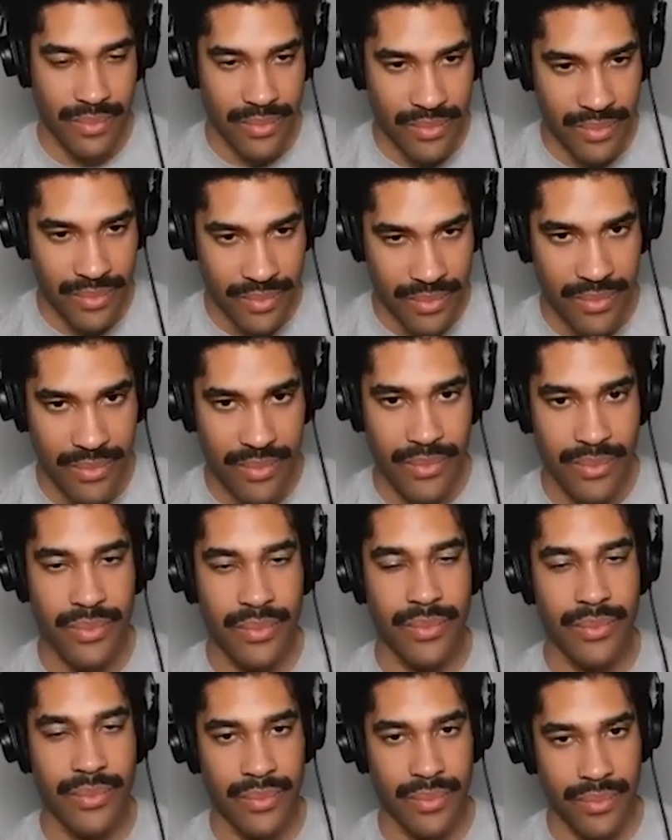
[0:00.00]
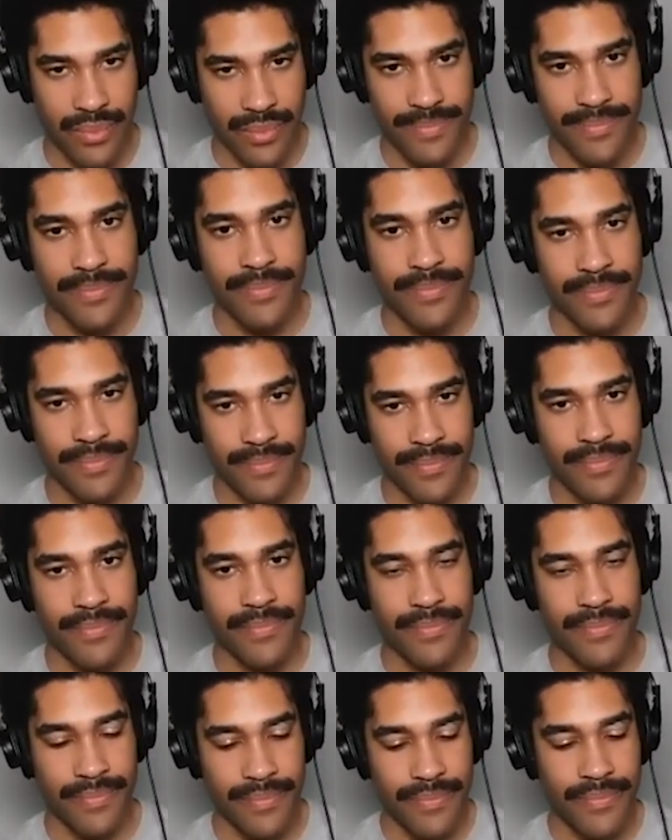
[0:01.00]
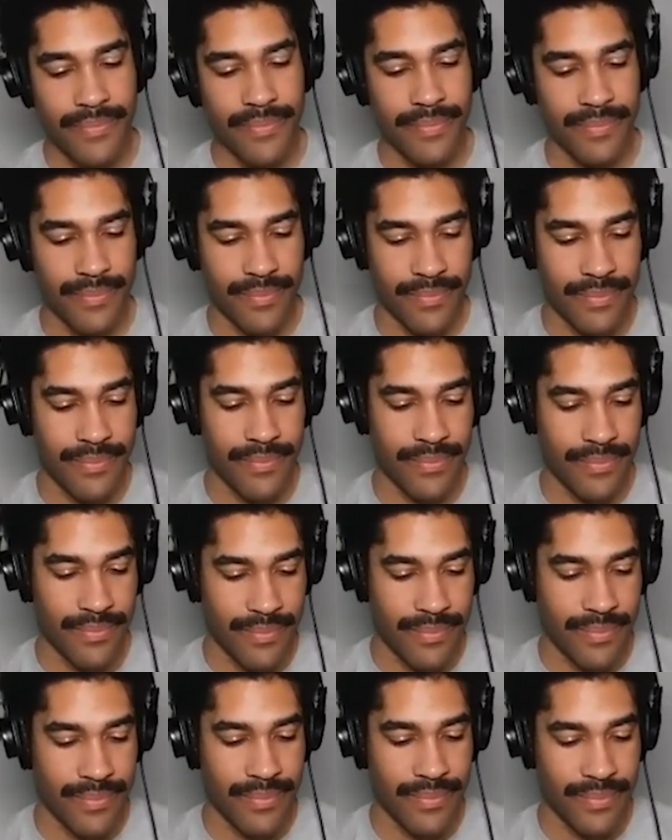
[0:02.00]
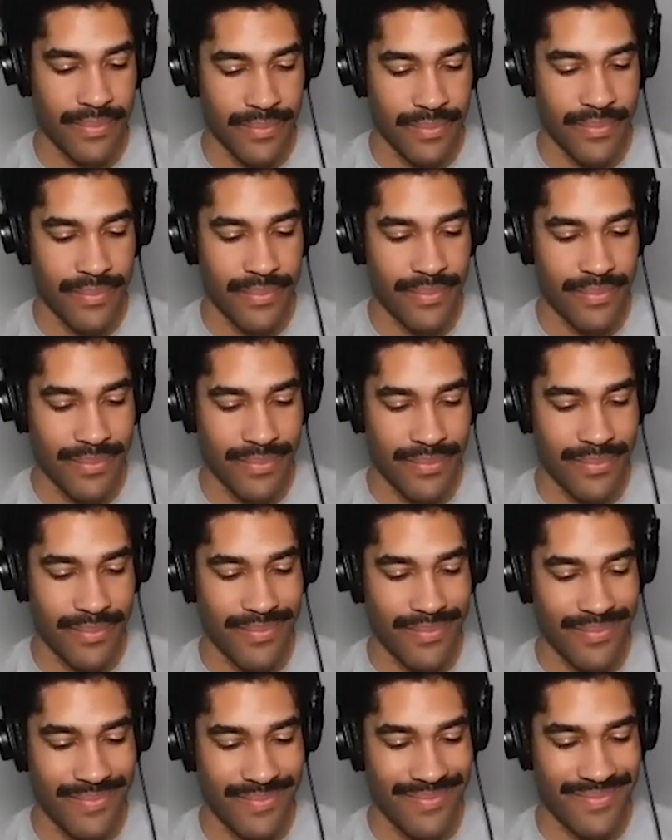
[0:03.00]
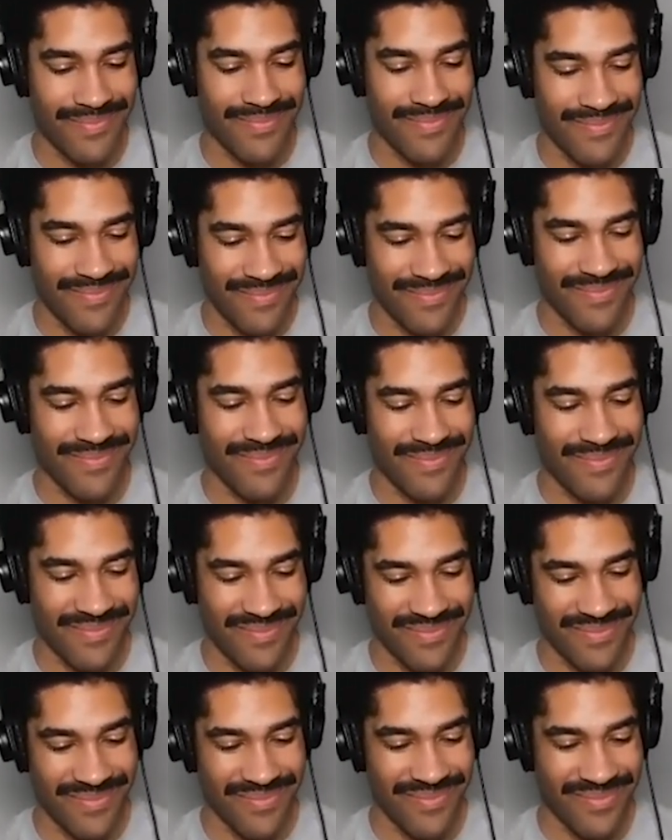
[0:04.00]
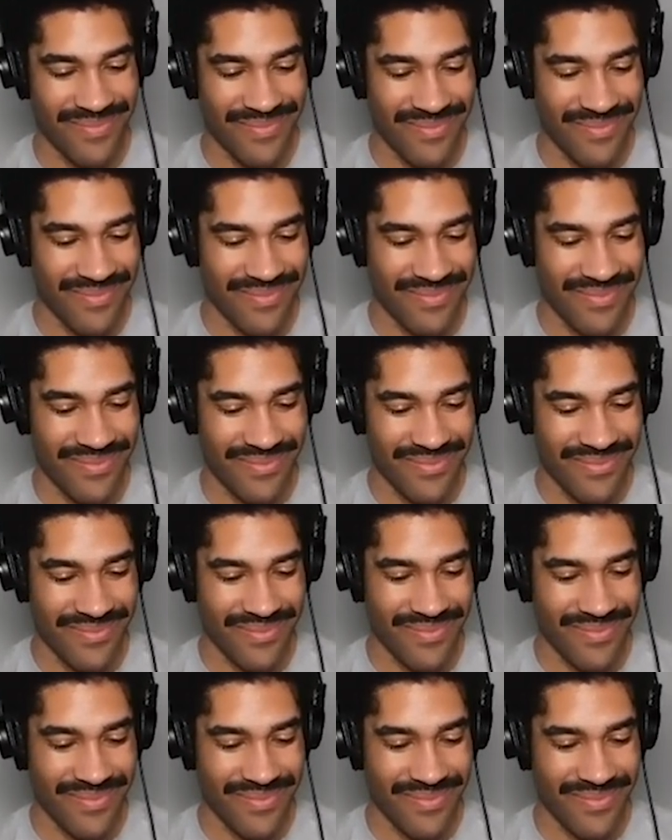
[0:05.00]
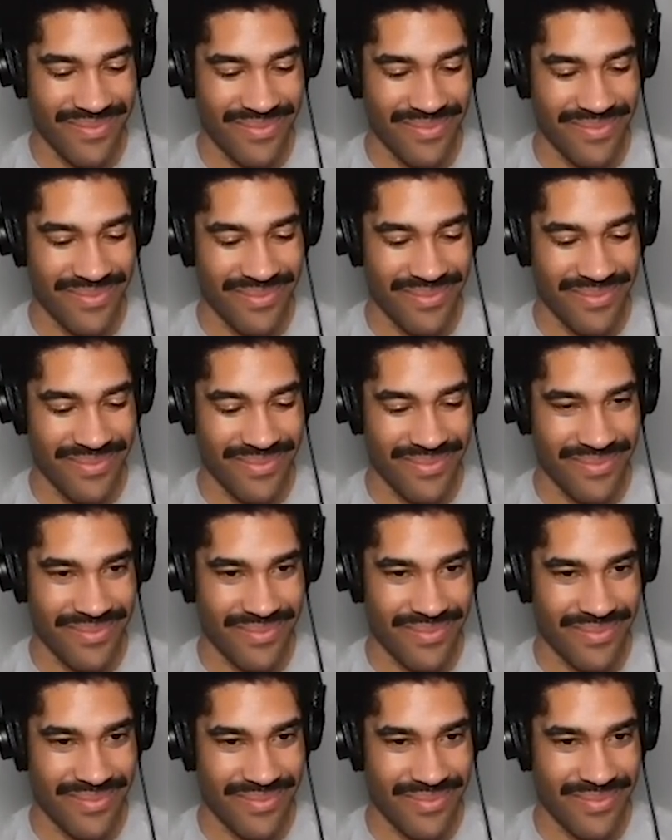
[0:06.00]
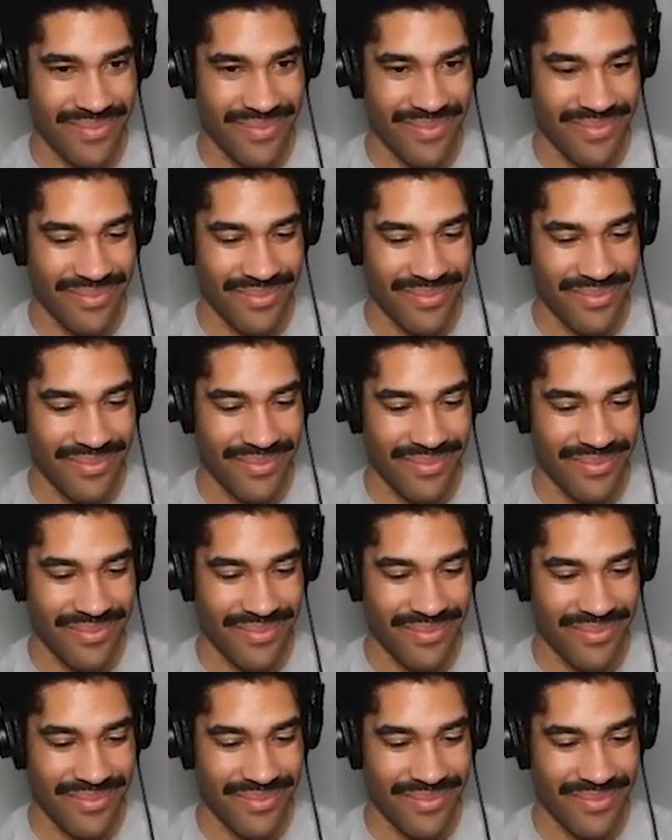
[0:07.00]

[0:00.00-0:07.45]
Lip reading: No words are spoken by the person on screen.